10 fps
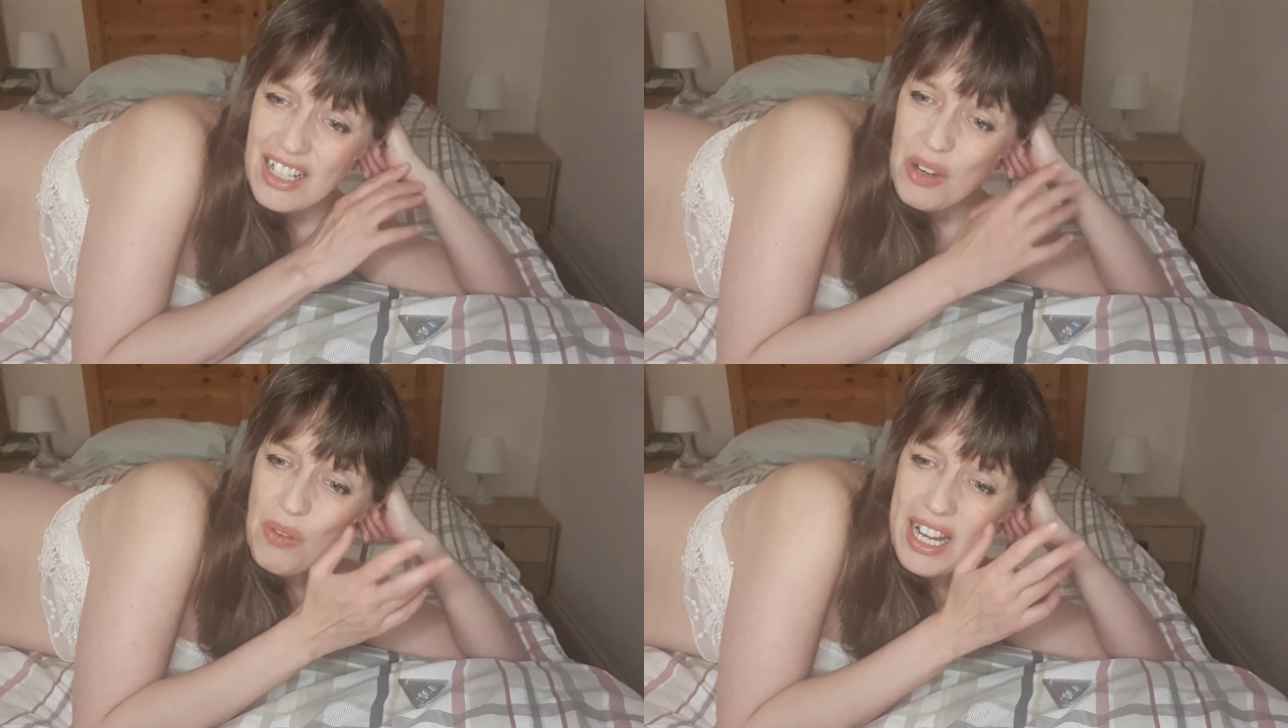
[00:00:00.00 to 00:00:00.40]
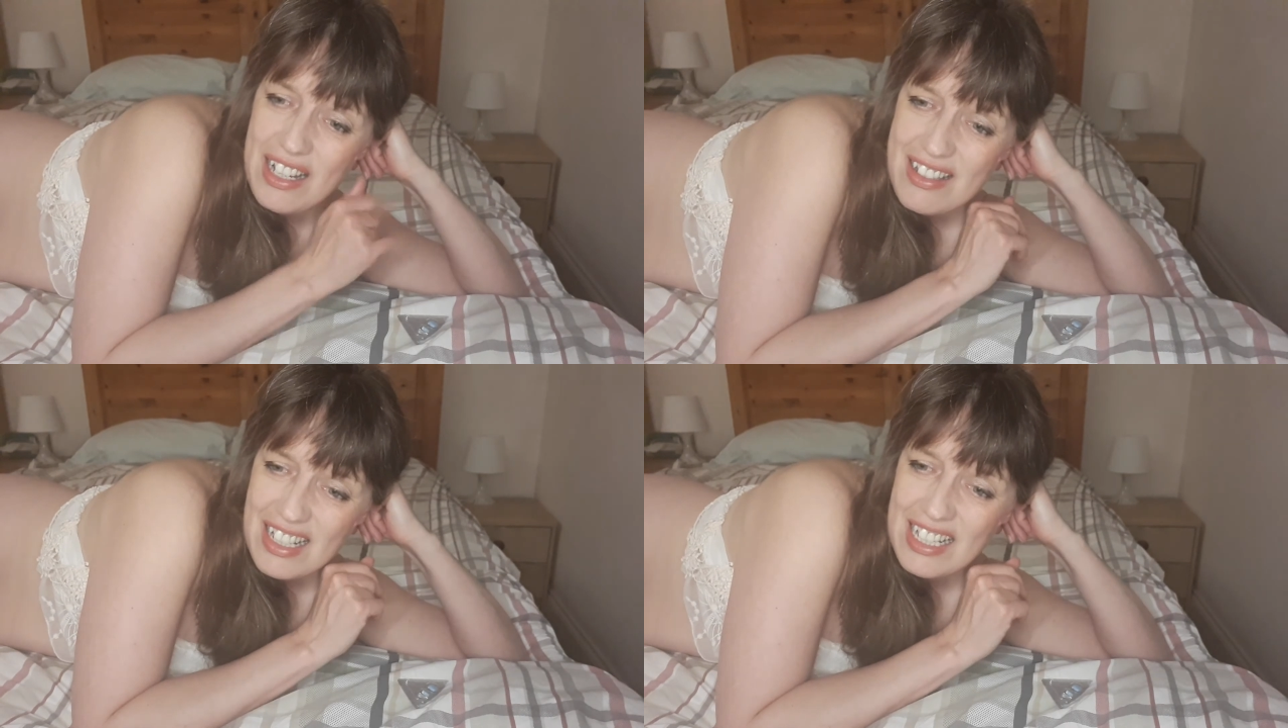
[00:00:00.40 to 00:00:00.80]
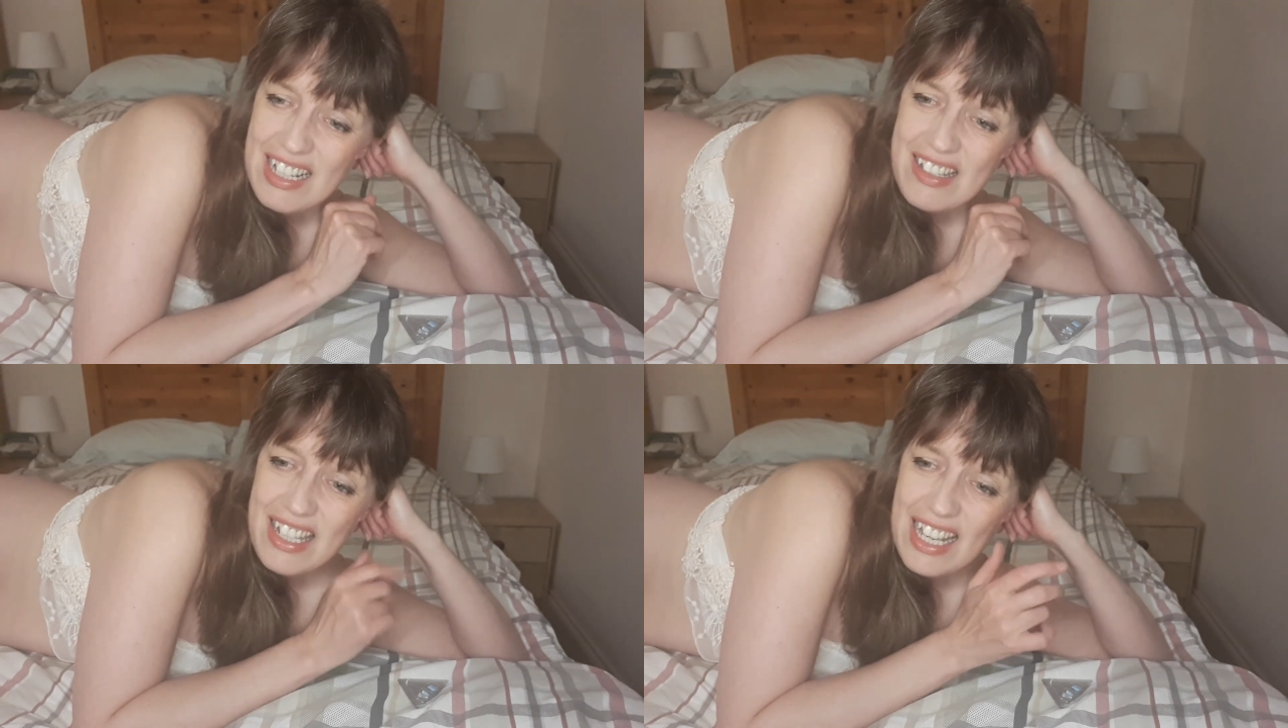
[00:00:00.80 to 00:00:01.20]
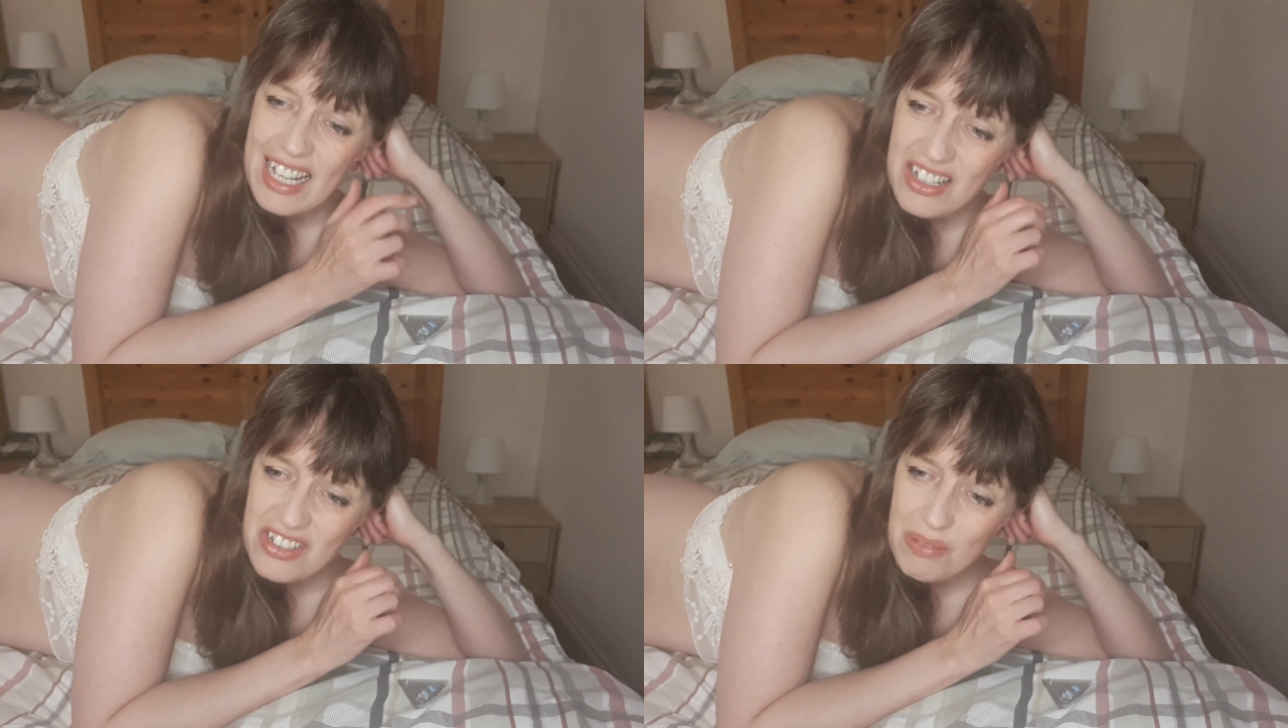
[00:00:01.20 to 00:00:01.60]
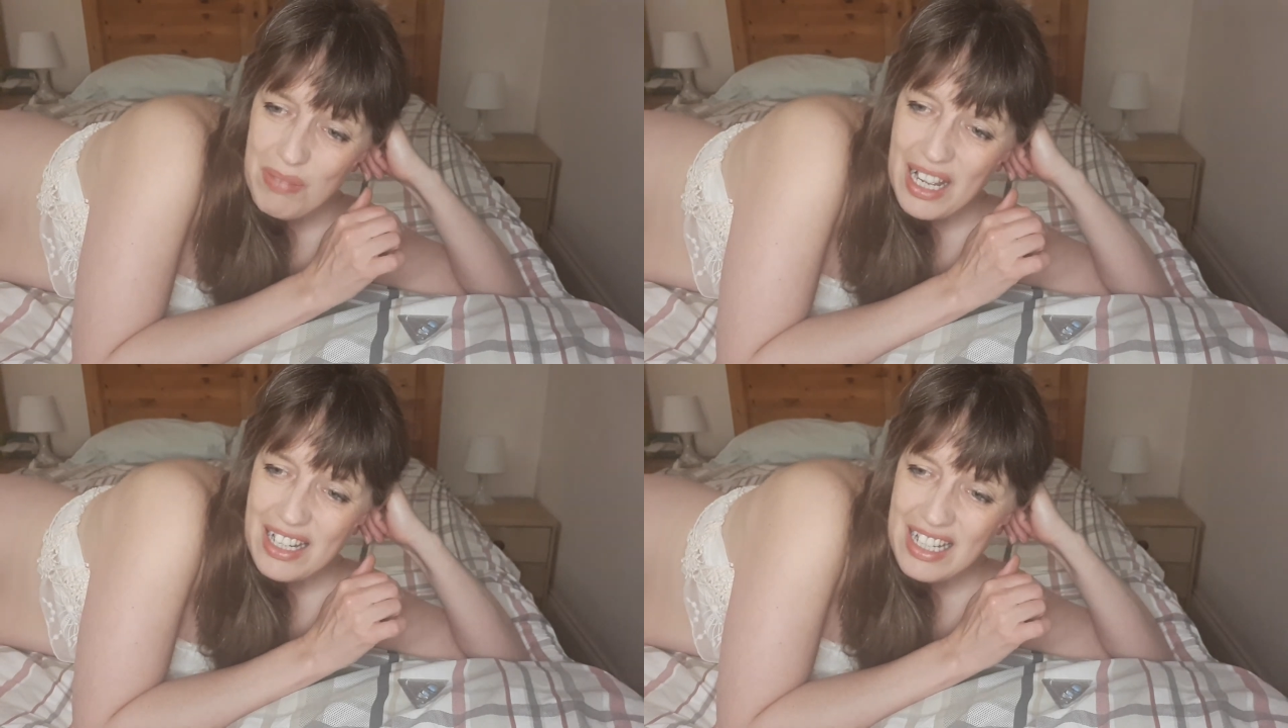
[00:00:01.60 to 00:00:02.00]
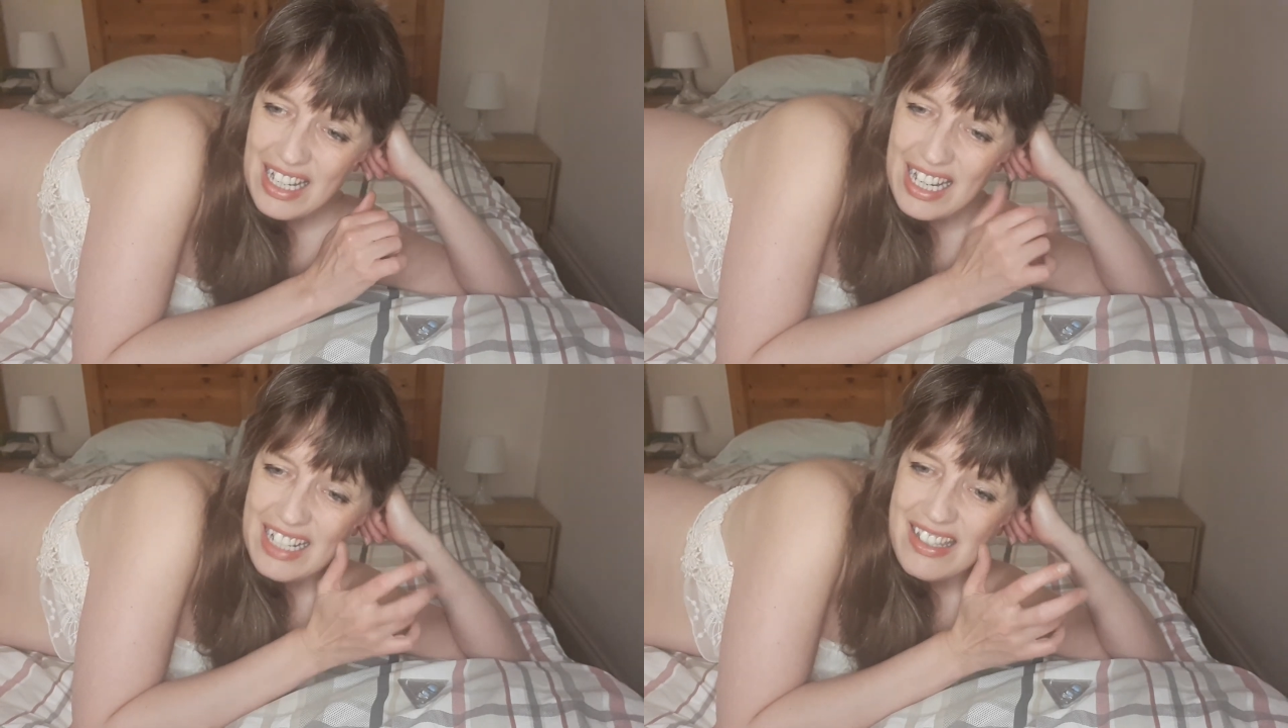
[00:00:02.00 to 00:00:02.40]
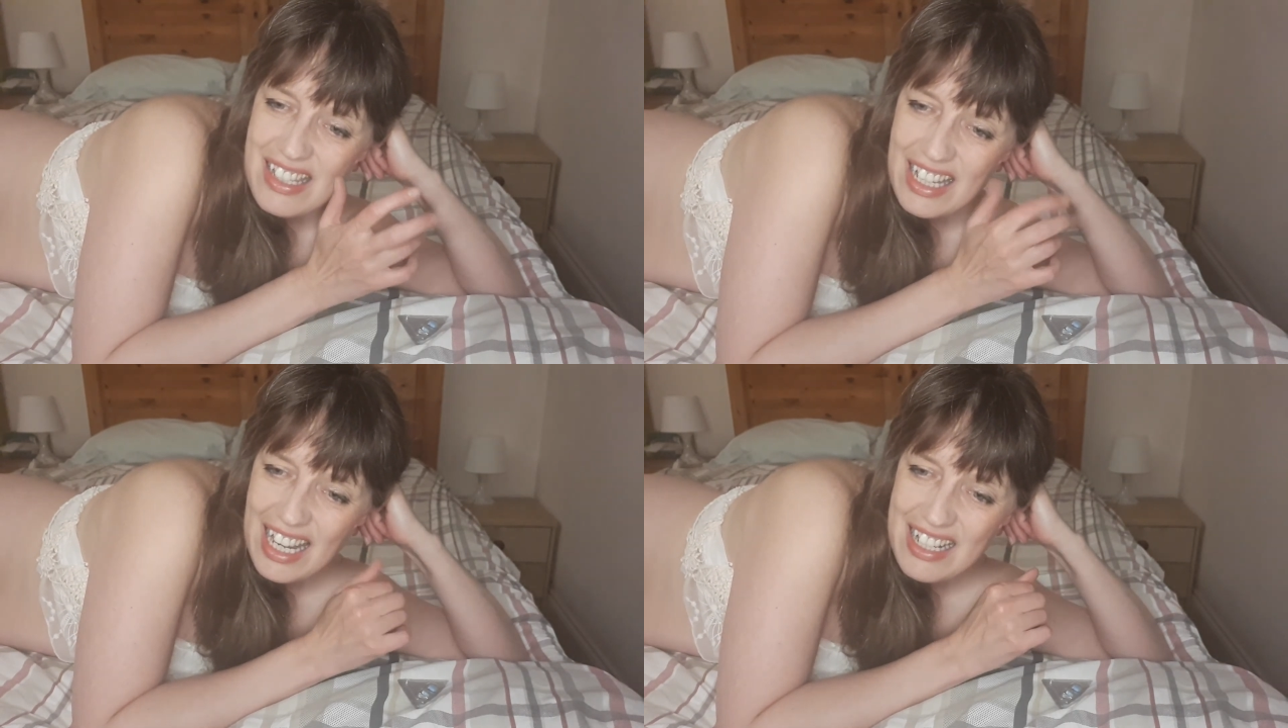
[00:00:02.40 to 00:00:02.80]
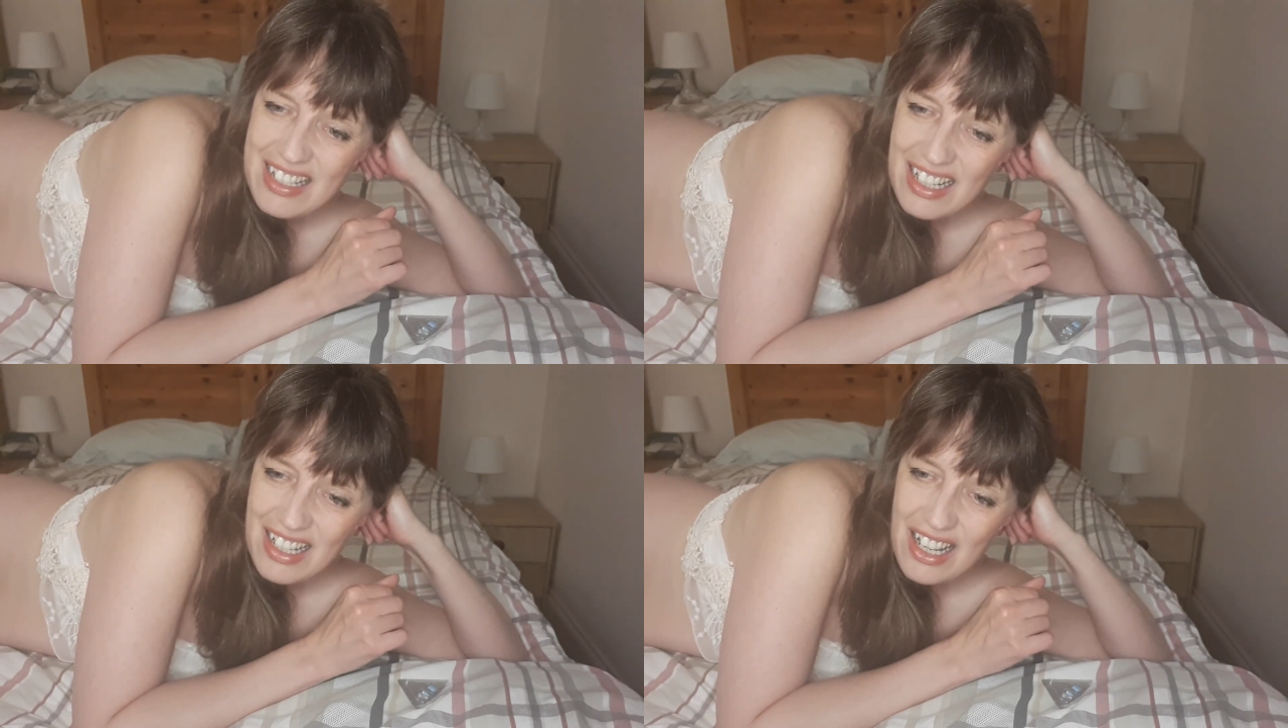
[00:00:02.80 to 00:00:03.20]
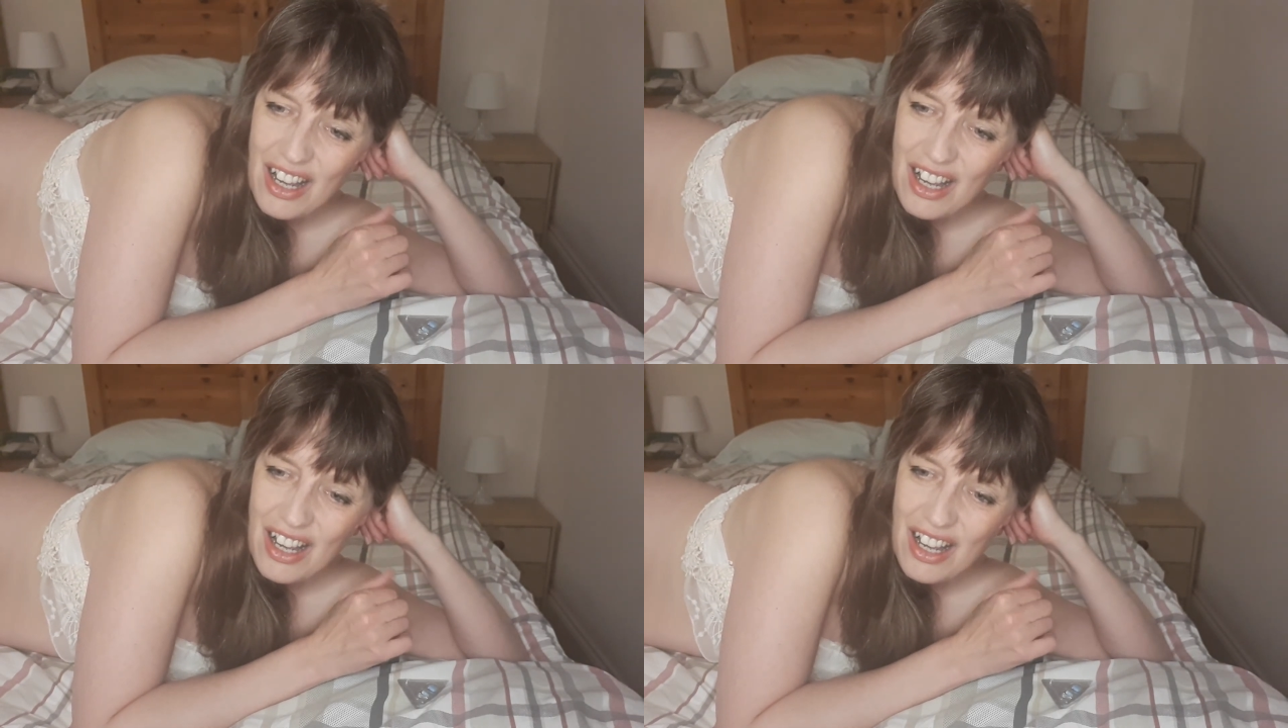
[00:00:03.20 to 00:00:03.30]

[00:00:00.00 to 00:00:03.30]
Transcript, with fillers: Wait until he's the action man instigator